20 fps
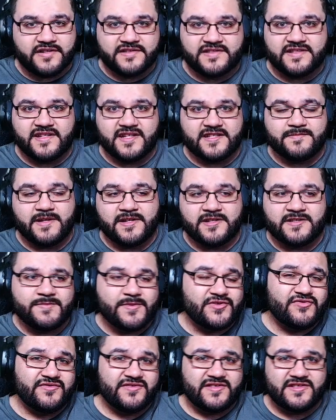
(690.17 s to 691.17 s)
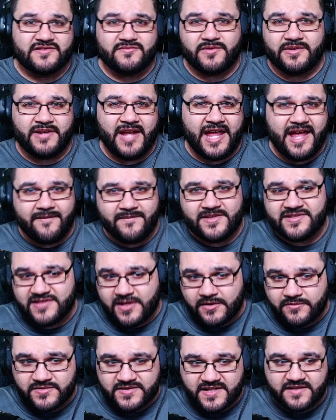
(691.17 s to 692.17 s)
in today's meta, especially since we're in heavy
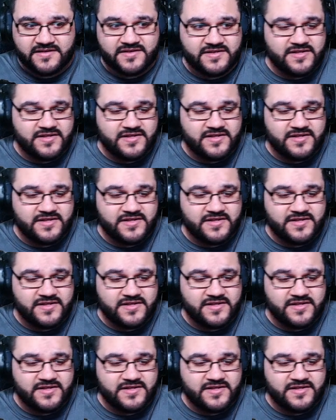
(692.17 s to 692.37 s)
stone skin.